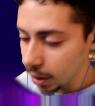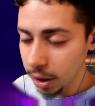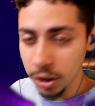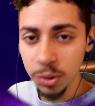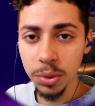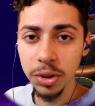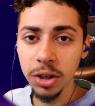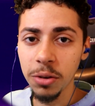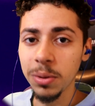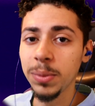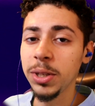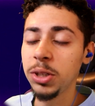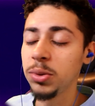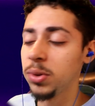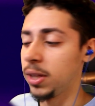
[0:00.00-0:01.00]
and you will know when
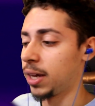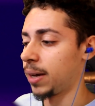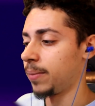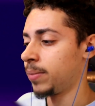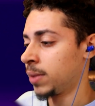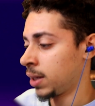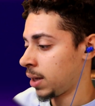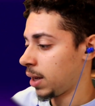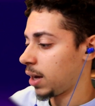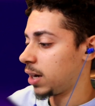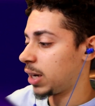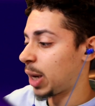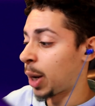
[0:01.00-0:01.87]
we do that. Uh,